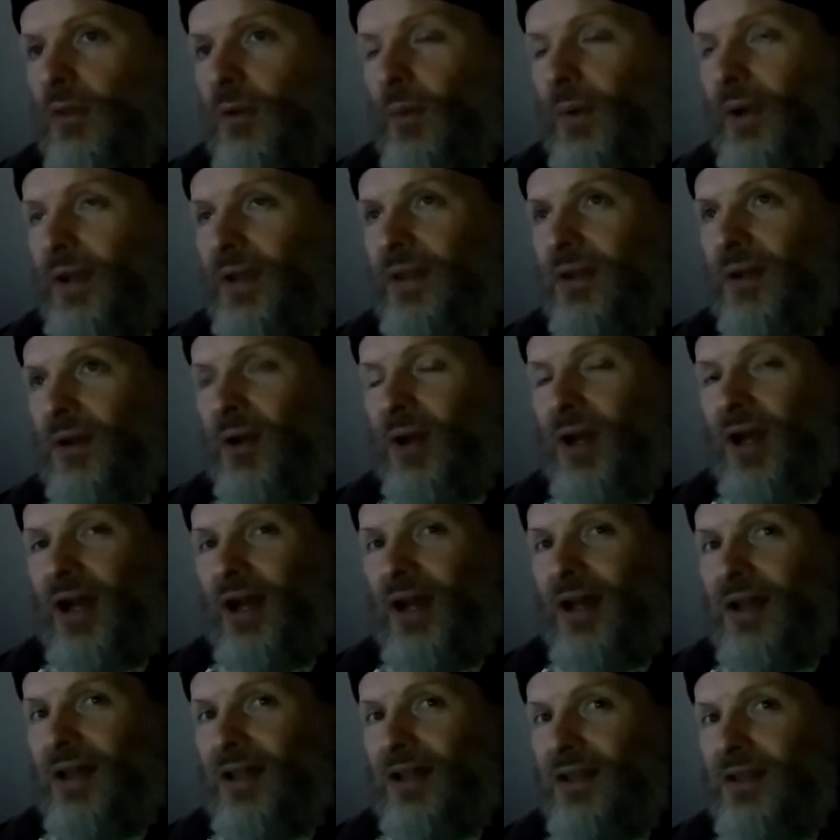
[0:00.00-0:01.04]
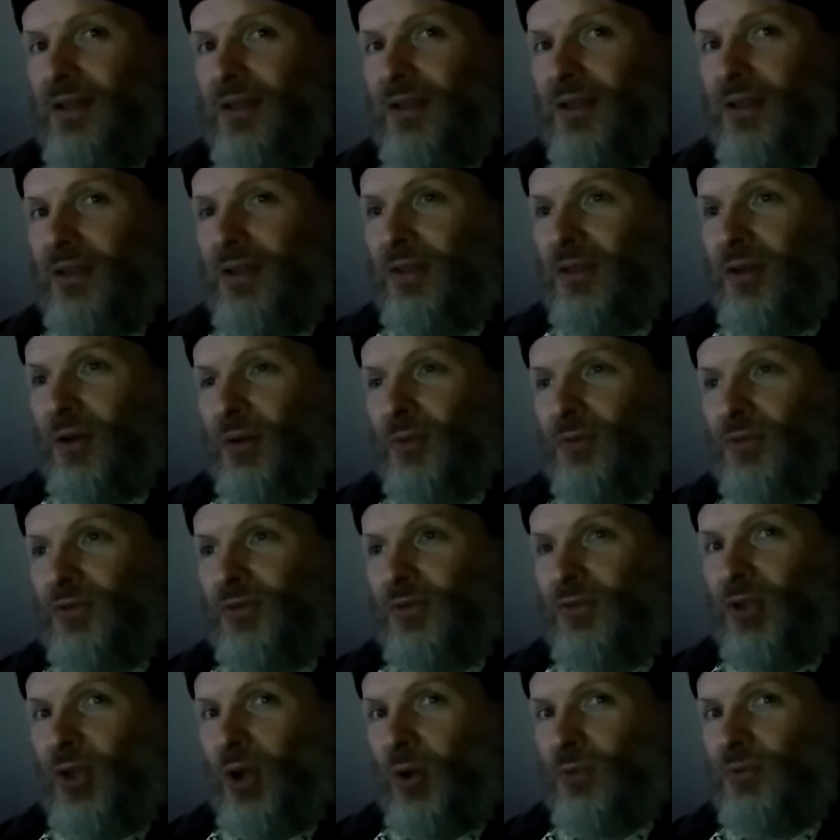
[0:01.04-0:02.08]
way the, uh, th those
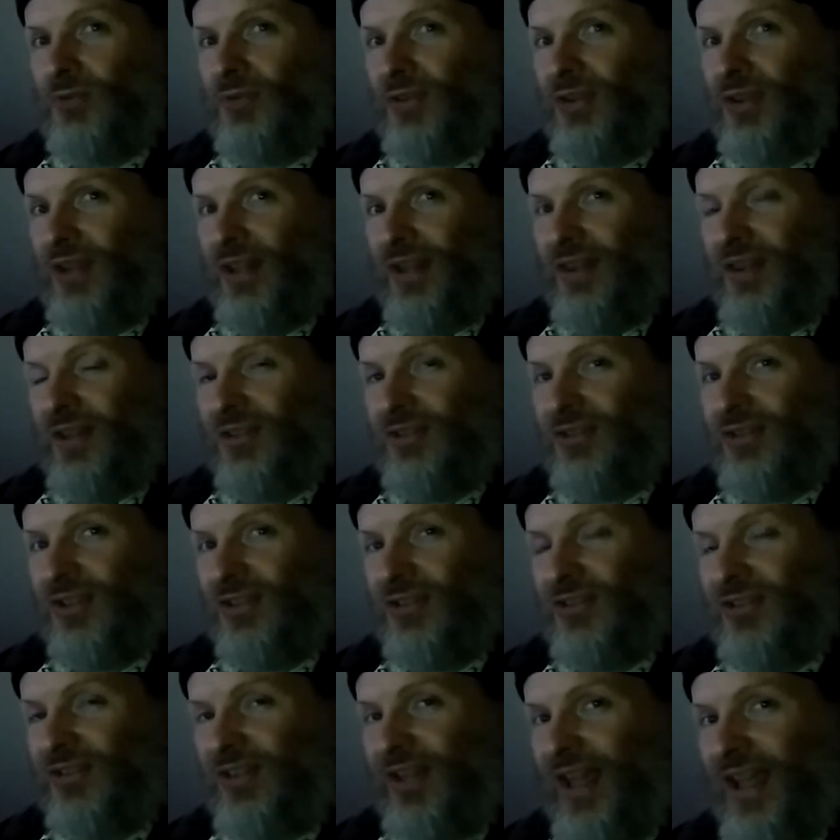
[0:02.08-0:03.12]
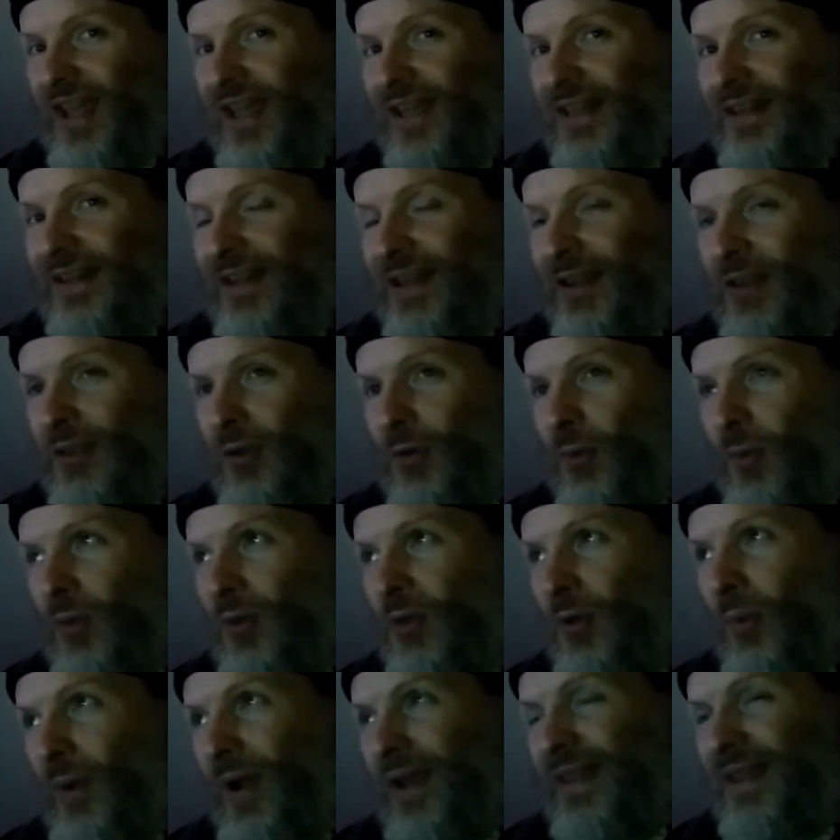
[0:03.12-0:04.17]
notes, the, the sustain, the,
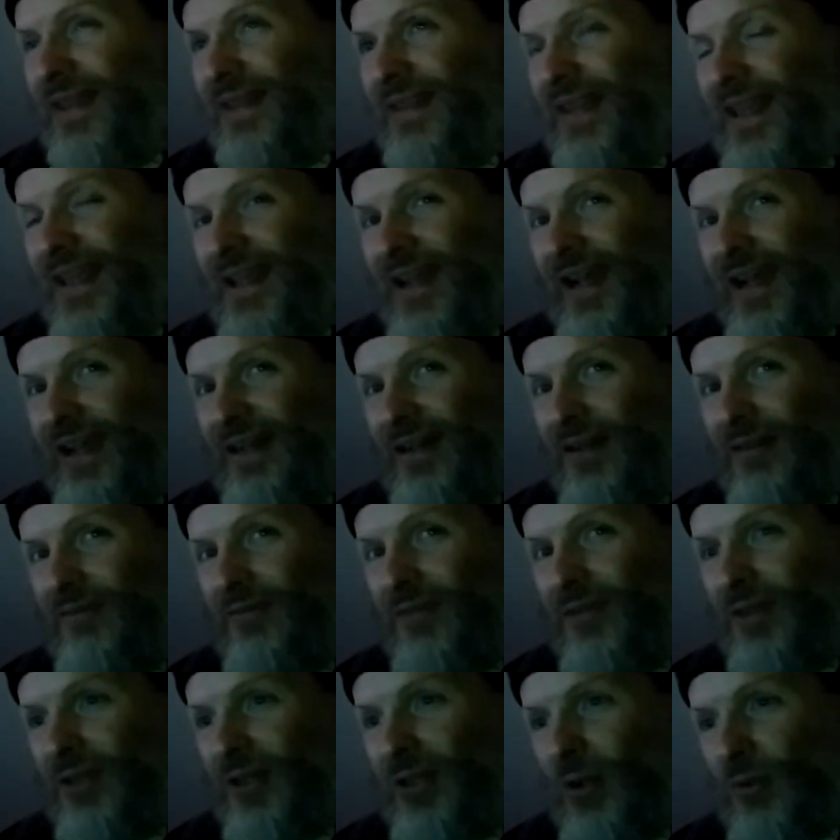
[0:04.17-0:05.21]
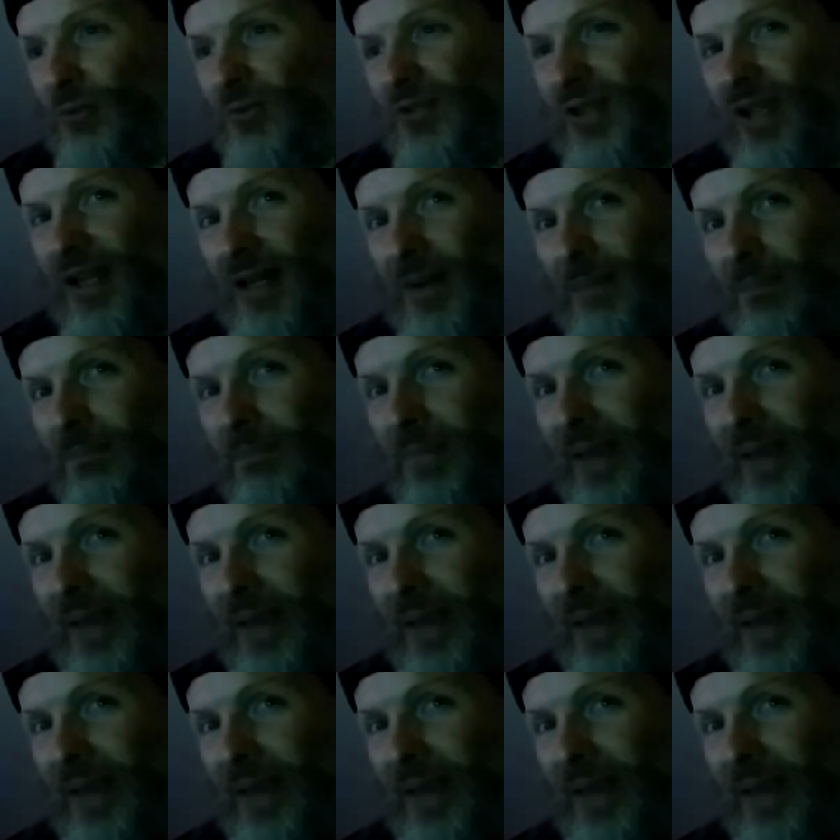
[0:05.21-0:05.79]
the way that they kind of, the notes kind of